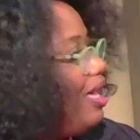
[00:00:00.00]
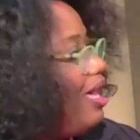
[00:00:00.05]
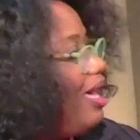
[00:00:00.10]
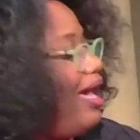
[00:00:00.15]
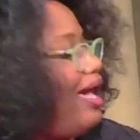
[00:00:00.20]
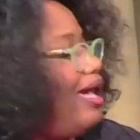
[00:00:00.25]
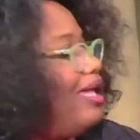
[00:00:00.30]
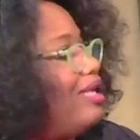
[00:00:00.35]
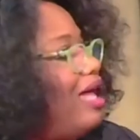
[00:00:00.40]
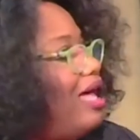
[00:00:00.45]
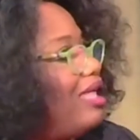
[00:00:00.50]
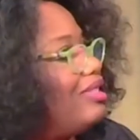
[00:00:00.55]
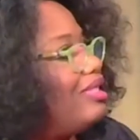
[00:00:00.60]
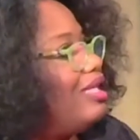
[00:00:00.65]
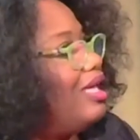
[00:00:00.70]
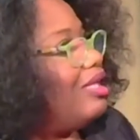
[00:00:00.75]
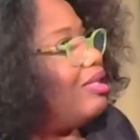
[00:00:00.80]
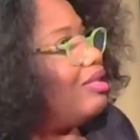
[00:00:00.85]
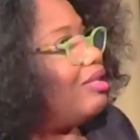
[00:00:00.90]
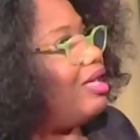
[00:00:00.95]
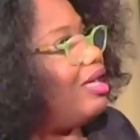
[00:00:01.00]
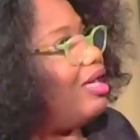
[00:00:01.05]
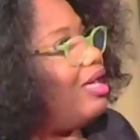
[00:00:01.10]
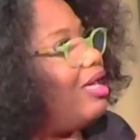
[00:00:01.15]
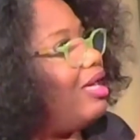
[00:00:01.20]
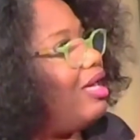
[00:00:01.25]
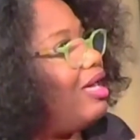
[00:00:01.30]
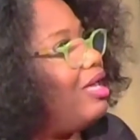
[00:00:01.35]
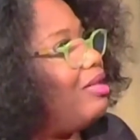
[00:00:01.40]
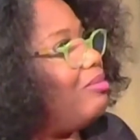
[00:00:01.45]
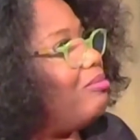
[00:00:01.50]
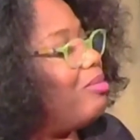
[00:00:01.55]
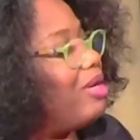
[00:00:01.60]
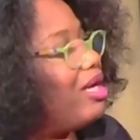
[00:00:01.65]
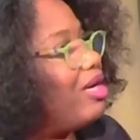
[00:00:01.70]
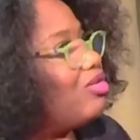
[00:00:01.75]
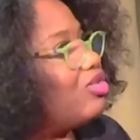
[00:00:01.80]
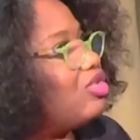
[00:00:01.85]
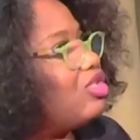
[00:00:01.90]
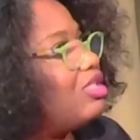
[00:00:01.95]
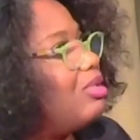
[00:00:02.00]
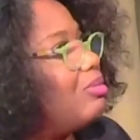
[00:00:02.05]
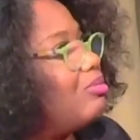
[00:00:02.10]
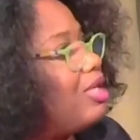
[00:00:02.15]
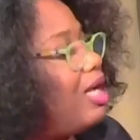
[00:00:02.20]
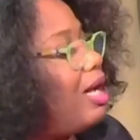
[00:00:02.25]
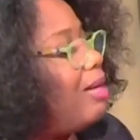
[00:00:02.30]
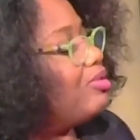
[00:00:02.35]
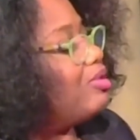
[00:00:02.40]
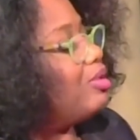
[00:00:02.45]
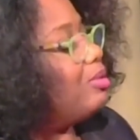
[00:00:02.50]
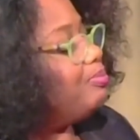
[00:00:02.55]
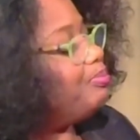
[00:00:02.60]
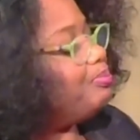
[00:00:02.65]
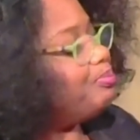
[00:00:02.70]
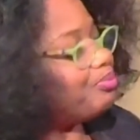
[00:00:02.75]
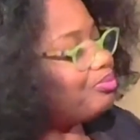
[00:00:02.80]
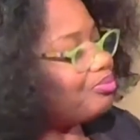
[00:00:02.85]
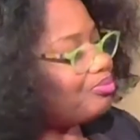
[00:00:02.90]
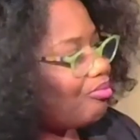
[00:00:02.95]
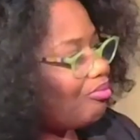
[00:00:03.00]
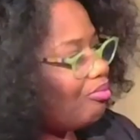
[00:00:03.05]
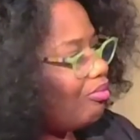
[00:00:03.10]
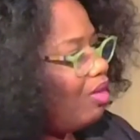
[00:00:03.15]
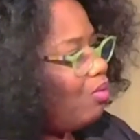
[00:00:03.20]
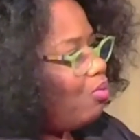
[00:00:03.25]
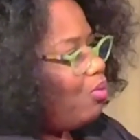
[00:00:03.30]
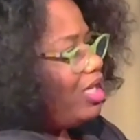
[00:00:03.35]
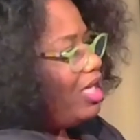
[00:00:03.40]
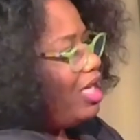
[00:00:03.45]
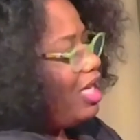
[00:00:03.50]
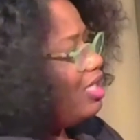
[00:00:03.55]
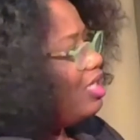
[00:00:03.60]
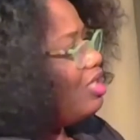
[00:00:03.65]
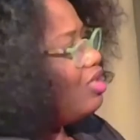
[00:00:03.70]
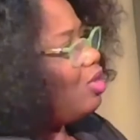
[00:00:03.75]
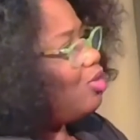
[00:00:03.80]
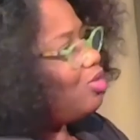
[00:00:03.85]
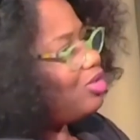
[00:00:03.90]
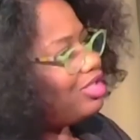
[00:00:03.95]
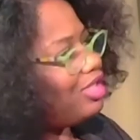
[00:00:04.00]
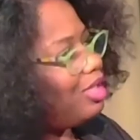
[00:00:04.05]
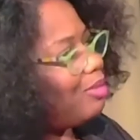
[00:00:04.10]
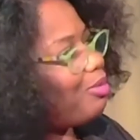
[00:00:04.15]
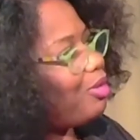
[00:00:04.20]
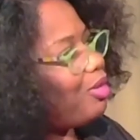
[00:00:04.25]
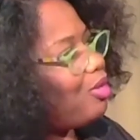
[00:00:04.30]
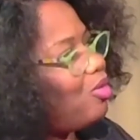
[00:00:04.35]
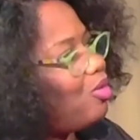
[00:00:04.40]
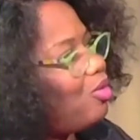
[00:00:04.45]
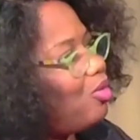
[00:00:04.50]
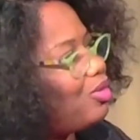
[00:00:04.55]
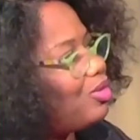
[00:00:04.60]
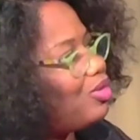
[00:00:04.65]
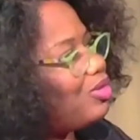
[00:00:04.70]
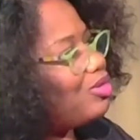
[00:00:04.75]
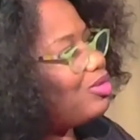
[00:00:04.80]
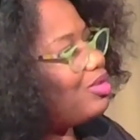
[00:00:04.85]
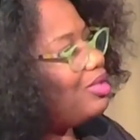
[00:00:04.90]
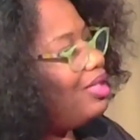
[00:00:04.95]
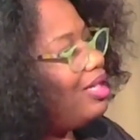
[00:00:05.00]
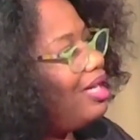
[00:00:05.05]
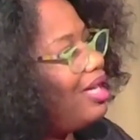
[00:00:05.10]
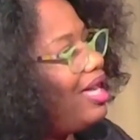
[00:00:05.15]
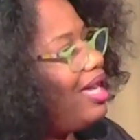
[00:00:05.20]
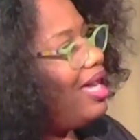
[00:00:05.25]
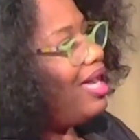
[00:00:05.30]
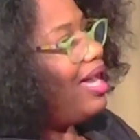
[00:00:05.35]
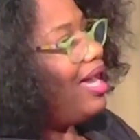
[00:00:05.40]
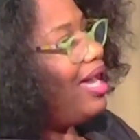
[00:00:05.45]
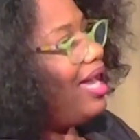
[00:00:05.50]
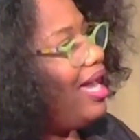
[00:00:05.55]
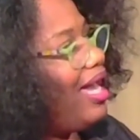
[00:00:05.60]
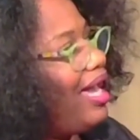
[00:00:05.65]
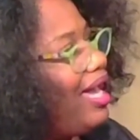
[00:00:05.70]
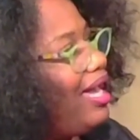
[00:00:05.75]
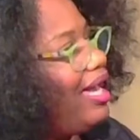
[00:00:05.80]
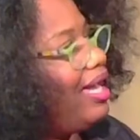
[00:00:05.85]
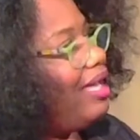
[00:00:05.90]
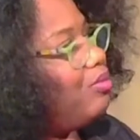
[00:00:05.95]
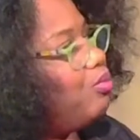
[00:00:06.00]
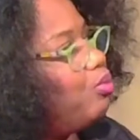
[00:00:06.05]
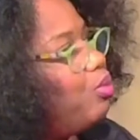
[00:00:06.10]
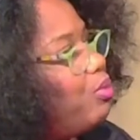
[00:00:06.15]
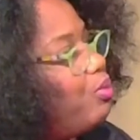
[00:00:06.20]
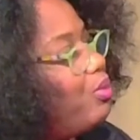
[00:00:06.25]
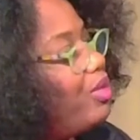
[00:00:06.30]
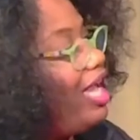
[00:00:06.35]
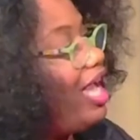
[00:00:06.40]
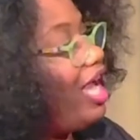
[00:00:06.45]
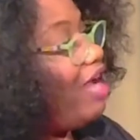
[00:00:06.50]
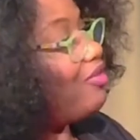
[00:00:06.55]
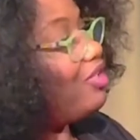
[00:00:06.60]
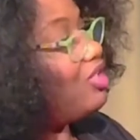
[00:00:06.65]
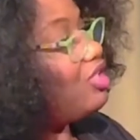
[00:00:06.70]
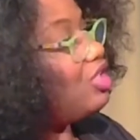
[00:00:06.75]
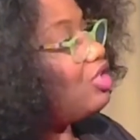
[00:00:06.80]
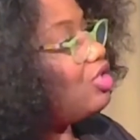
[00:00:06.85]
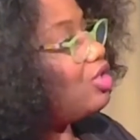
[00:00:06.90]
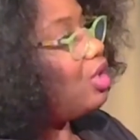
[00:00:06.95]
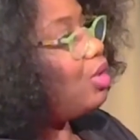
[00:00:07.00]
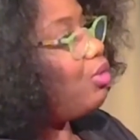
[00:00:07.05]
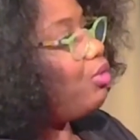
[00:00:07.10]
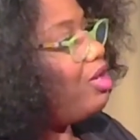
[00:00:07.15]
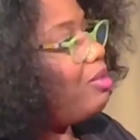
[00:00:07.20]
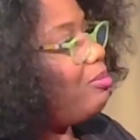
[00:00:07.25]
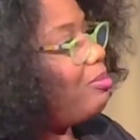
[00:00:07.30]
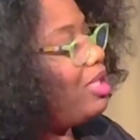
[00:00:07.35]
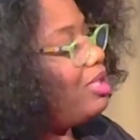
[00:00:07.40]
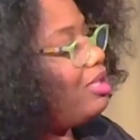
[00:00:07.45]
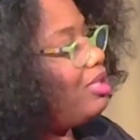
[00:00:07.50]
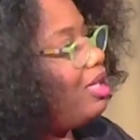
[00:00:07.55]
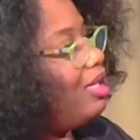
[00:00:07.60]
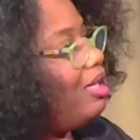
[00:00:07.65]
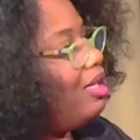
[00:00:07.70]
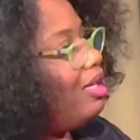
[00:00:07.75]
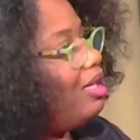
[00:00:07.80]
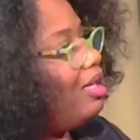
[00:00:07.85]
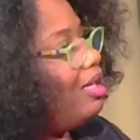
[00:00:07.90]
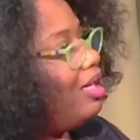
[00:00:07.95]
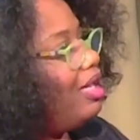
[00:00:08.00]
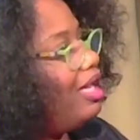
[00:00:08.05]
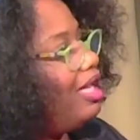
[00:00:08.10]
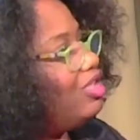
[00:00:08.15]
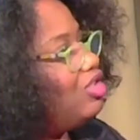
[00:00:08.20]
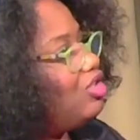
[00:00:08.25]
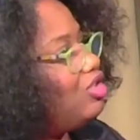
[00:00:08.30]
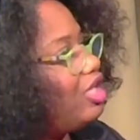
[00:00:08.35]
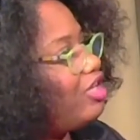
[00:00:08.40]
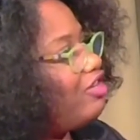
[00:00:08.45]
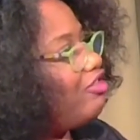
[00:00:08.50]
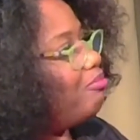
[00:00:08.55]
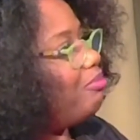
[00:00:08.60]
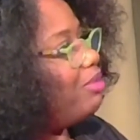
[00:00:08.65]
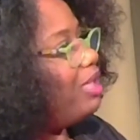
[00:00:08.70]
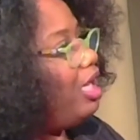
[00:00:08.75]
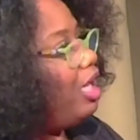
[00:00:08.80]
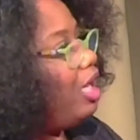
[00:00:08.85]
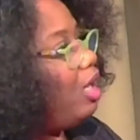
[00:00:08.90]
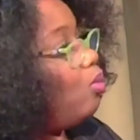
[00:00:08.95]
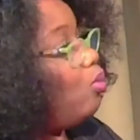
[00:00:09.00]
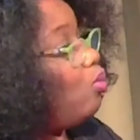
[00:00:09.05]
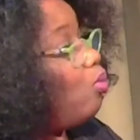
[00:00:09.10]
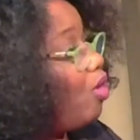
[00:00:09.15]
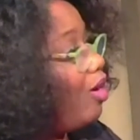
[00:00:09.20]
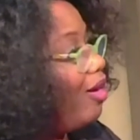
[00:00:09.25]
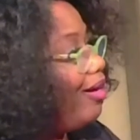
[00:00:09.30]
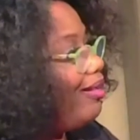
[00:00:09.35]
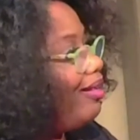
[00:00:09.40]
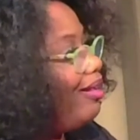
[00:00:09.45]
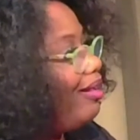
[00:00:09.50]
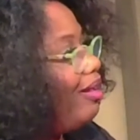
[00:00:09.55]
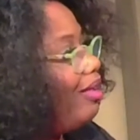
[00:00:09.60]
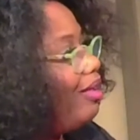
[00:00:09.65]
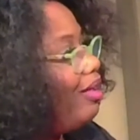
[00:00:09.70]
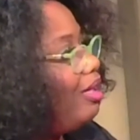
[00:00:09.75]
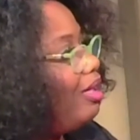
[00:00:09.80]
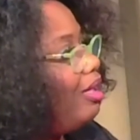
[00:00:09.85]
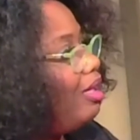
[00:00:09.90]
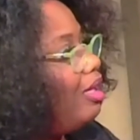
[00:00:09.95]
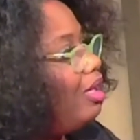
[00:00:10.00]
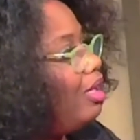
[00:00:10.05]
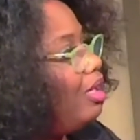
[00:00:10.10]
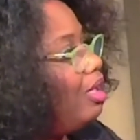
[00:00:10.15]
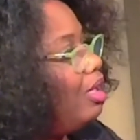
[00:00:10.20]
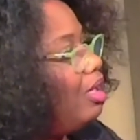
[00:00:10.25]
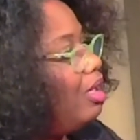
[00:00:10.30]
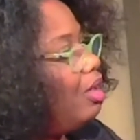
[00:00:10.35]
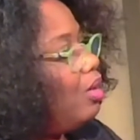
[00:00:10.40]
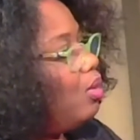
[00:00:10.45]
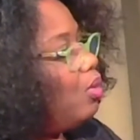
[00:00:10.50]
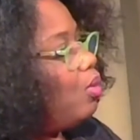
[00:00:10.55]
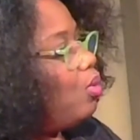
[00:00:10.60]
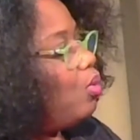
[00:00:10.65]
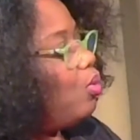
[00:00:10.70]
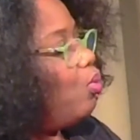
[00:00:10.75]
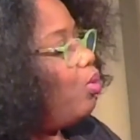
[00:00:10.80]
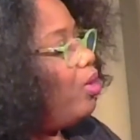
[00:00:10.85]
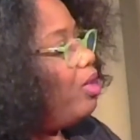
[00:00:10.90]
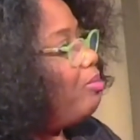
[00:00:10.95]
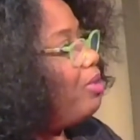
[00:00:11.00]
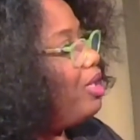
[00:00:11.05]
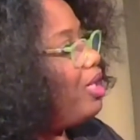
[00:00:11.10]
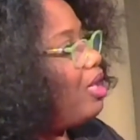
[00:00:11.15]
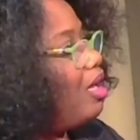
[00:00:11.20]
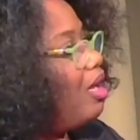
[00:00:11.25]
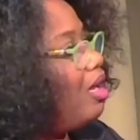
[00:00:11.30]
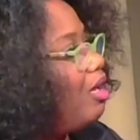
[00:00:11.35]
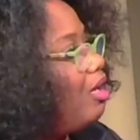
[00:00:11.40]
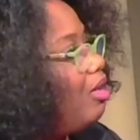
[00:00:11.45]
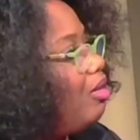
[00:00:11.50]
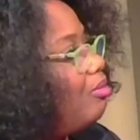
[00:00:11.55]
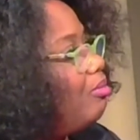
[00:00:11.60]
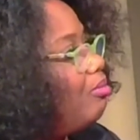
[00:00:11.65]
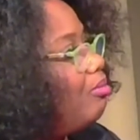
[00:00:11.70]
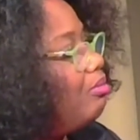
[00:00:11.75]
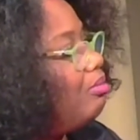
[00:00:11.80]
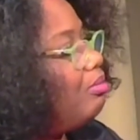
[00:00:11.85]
And I think in marriages, sometimes we get in those separate corners. And when we have a disagreement, instead of being one, we become